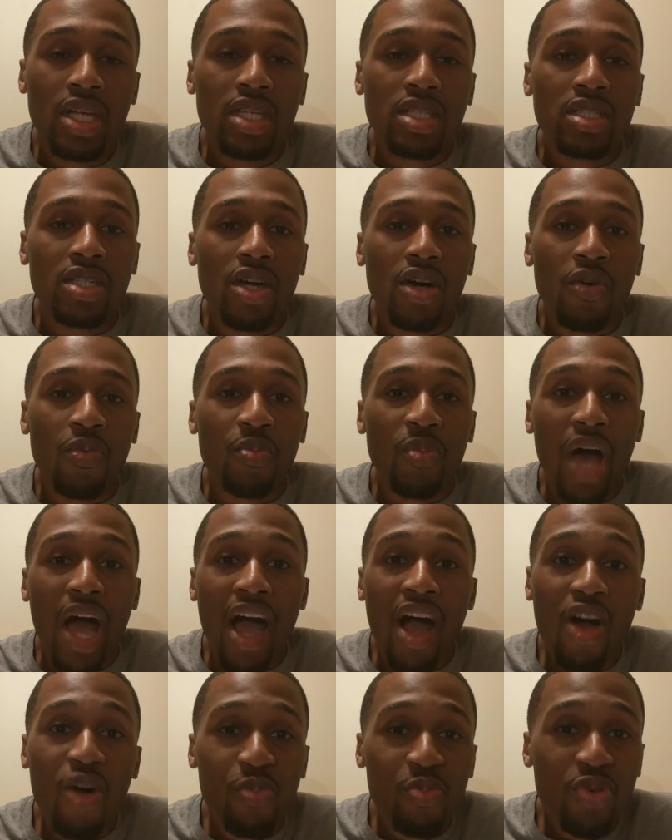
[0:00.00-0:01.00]
So I
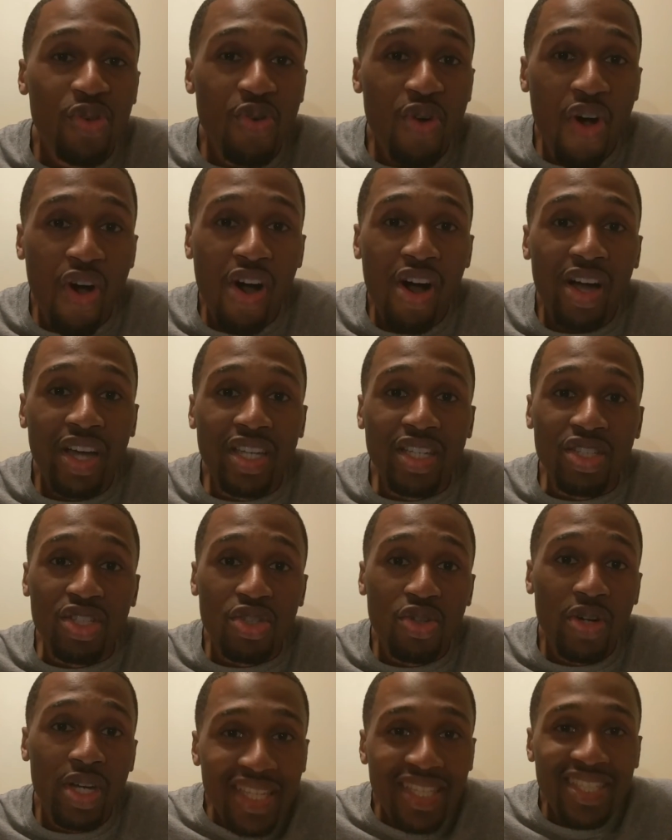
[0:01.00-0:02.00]
hope you all
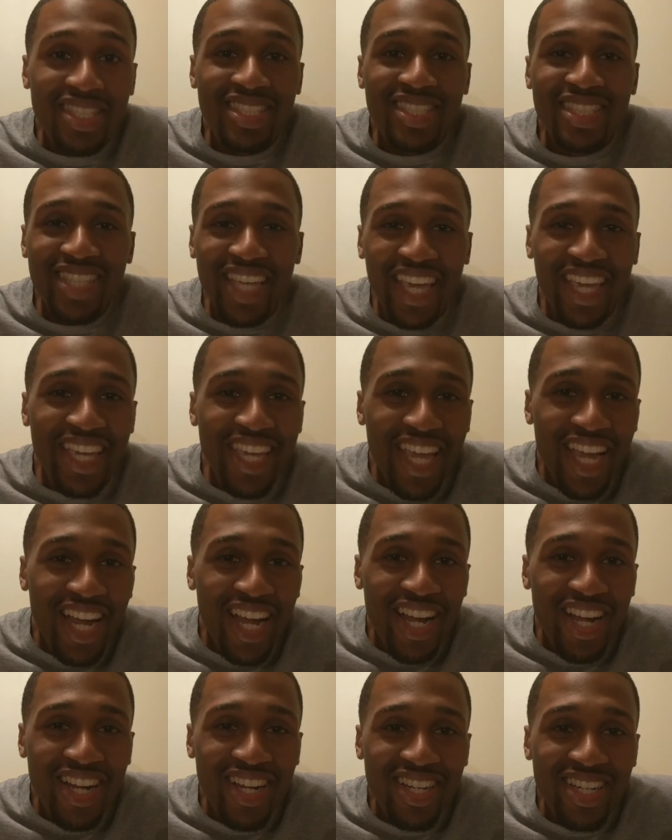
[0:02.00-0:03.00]
enjoy. Take
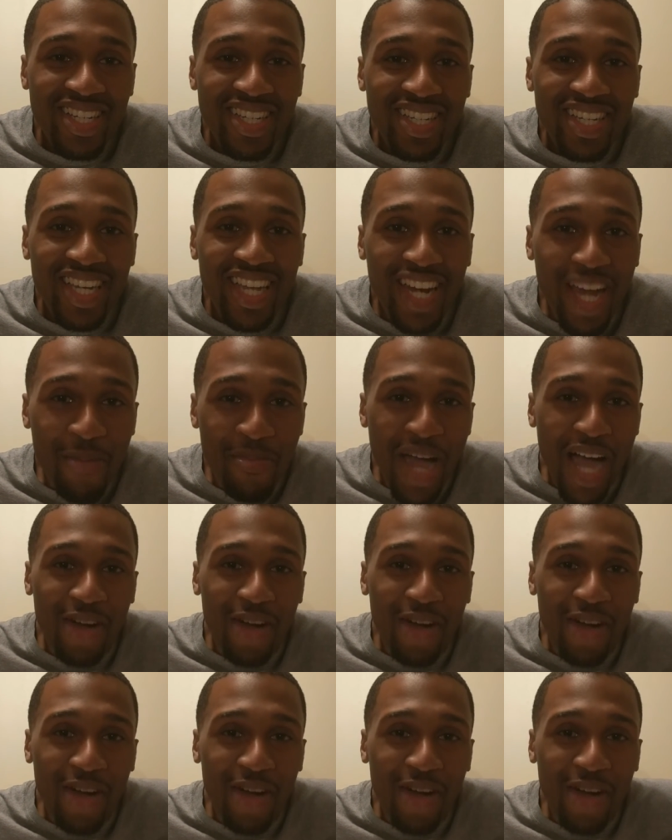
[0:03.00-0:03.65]
care, and I'm